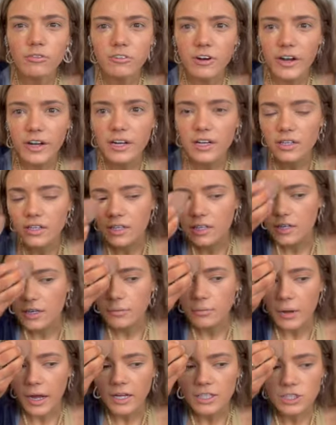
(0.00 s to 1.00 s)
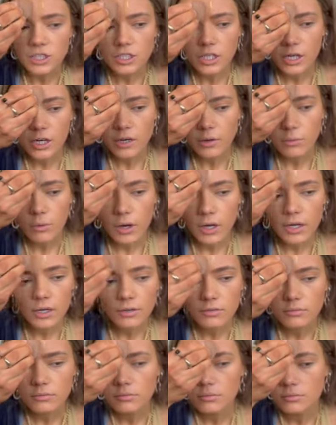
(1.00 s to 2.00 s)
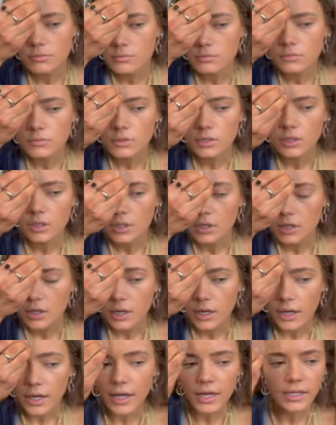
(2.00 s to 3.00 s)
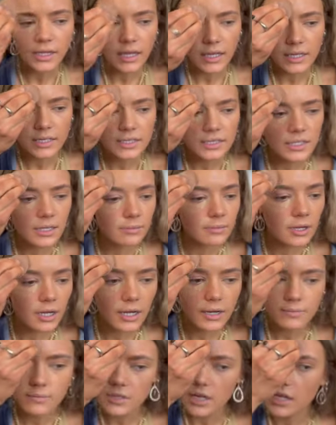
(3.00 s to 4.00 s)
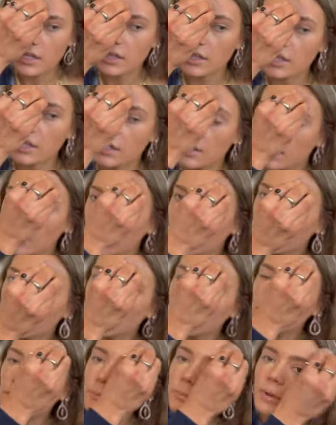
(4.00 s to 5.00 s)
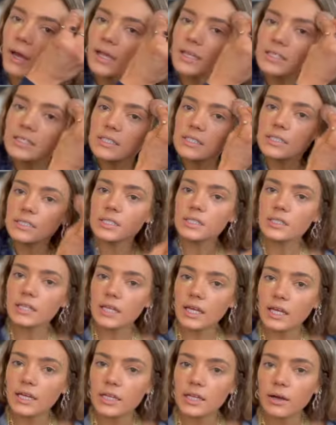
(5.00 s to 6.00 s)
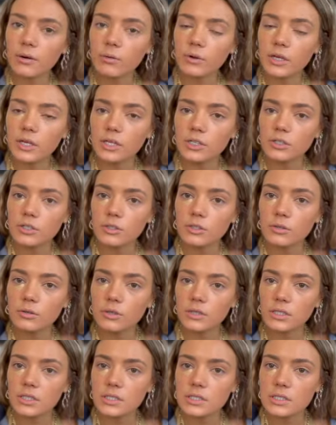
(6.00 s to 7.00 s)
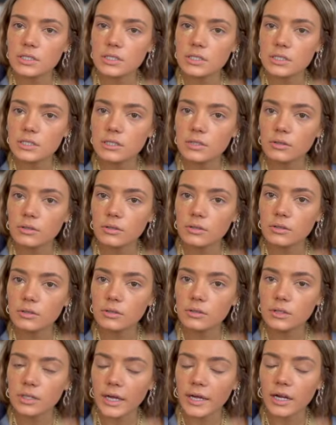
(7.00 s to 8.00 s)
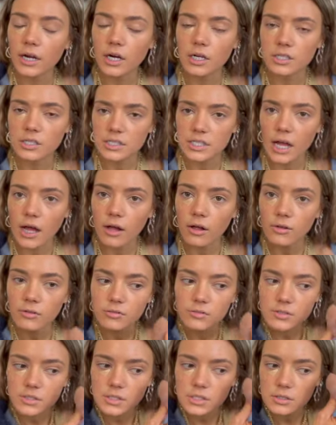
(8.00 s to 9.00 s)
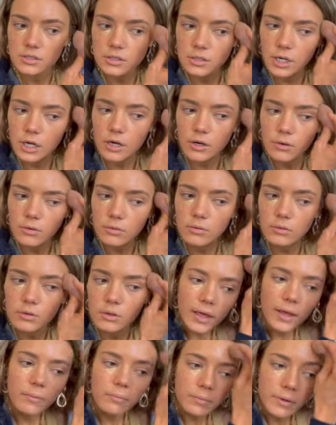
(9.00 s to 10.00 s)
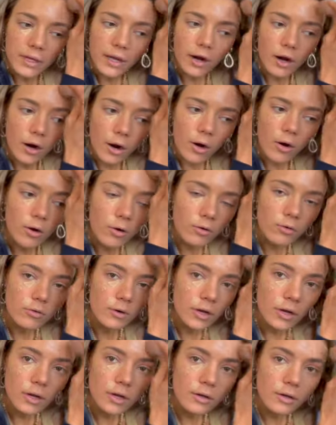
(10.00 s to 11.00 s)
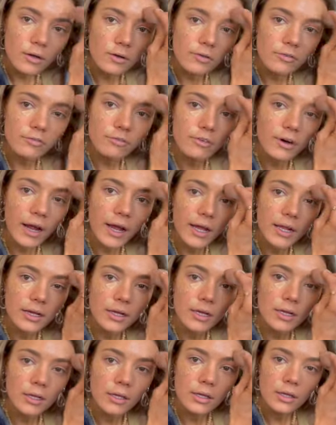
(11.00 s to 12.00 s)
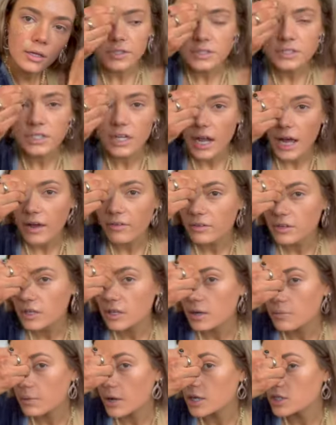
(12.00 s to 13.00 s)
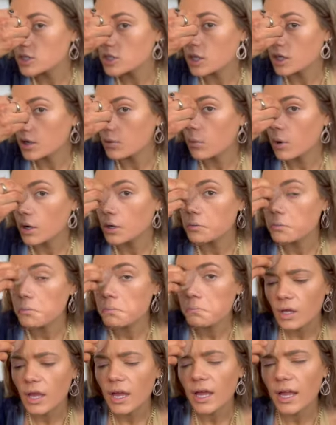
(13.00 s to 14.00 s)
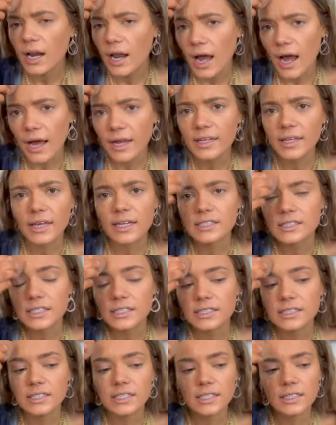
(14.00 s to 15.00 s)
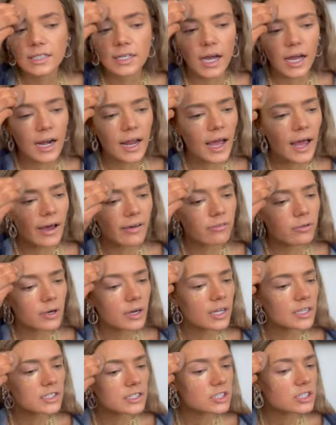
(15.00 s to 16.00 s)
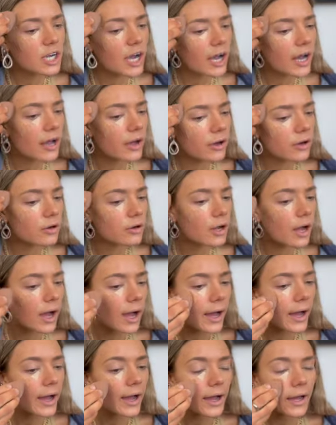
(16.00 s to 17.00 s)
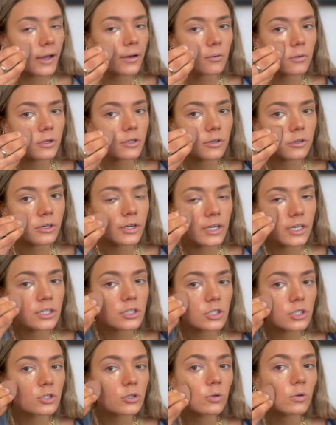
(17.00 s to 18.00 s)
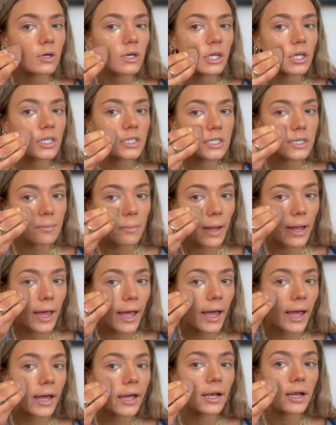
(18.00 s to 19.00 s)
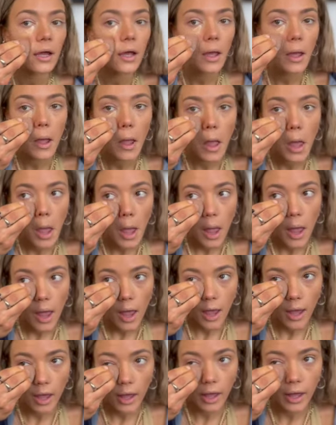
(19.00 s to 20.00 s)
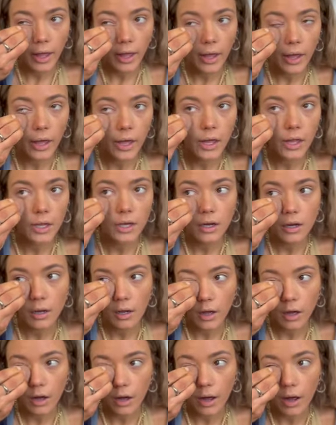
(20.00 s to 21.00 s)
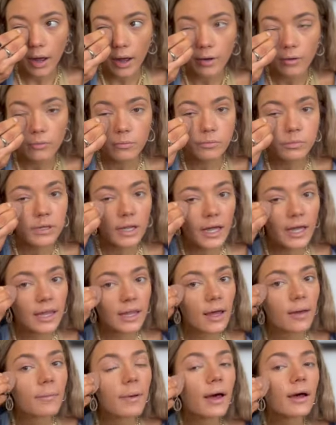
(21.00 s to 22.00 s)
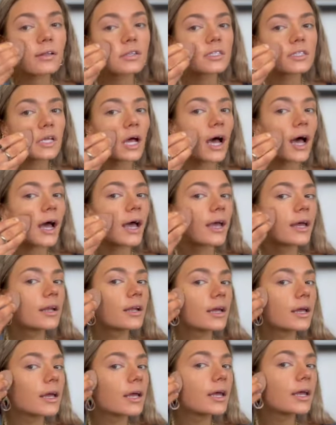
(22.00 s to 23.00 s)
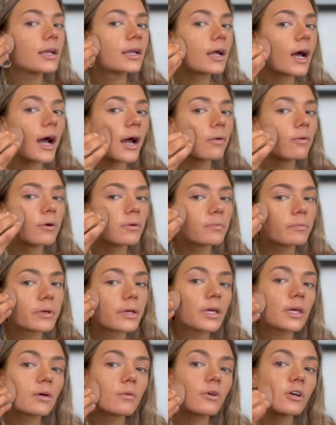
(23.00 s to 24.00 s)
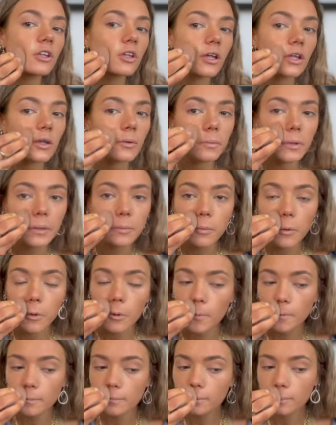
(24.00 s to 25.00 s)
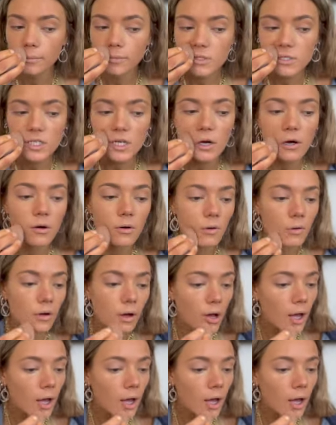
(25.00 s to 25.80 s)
friend than an imaginary one. And like sometimes I think that the best thing that we can do is like ourselves, you know, and be our own friend instead of having an imaginary one. And yes, I did kind of have one as a child. I would create stories in my head and I would play them outside and I would be with other people. So